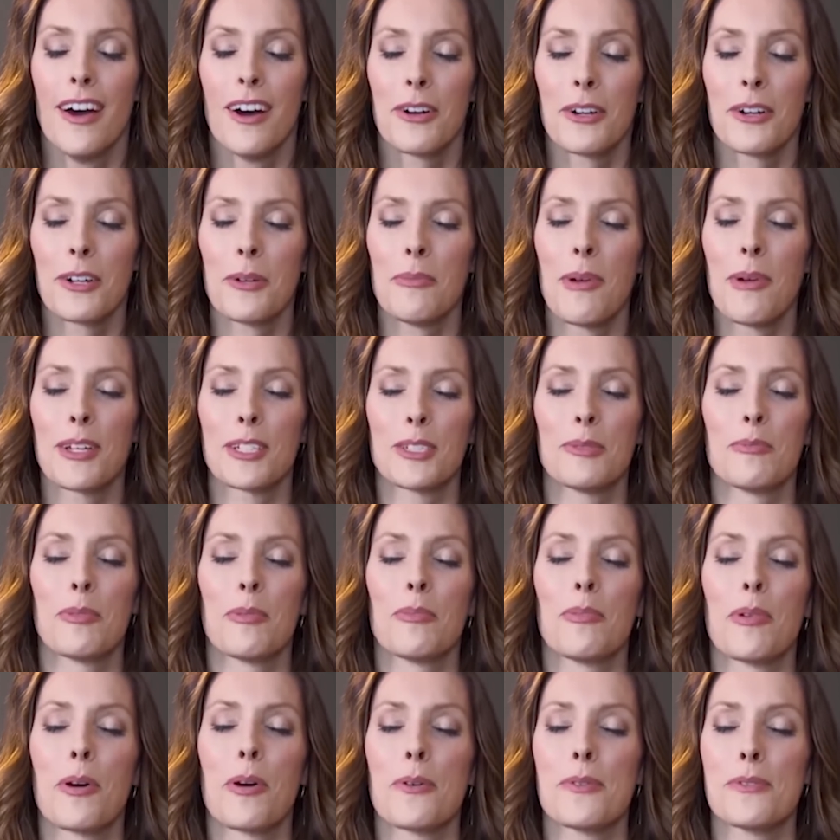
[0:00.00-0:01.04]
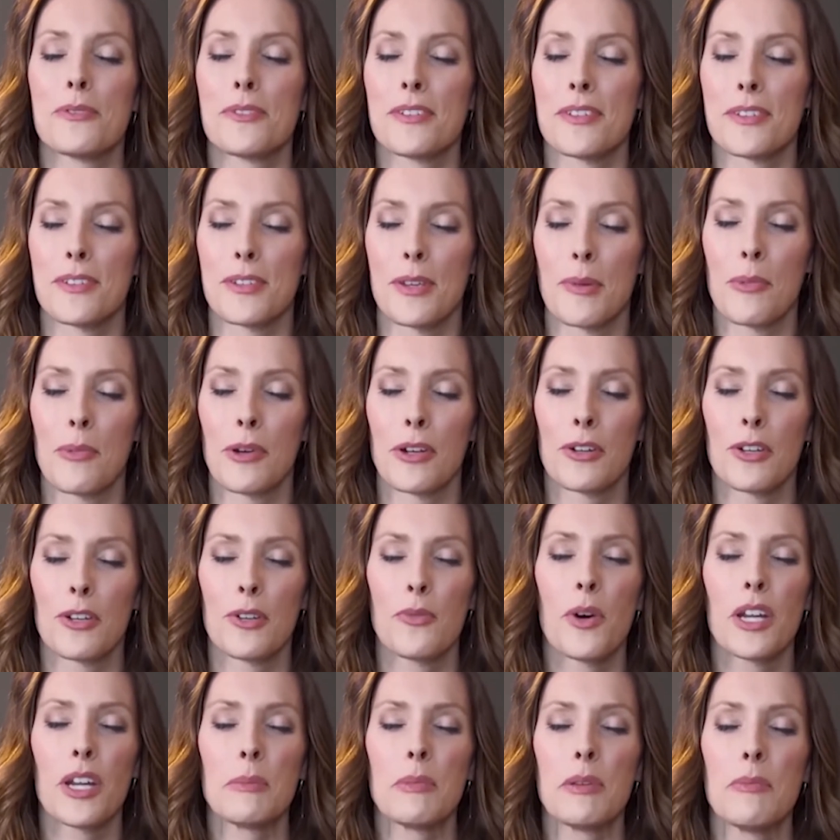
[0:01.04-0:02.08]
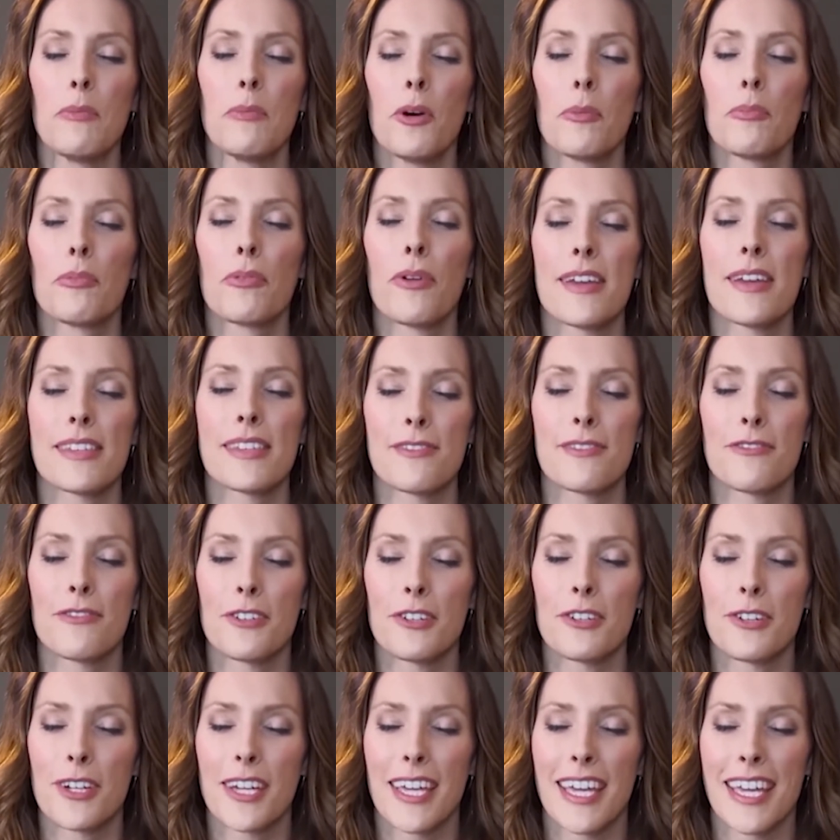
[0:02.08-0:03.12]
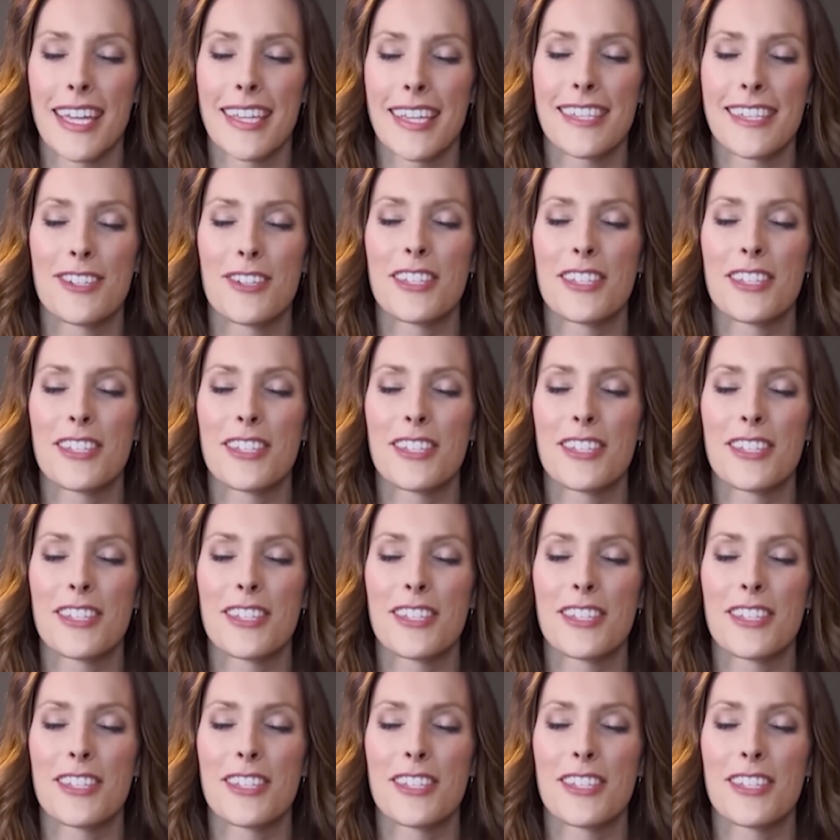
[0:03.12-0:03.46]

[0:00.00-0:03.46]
or you're about to propose to someone, or you want to be more present for your kids.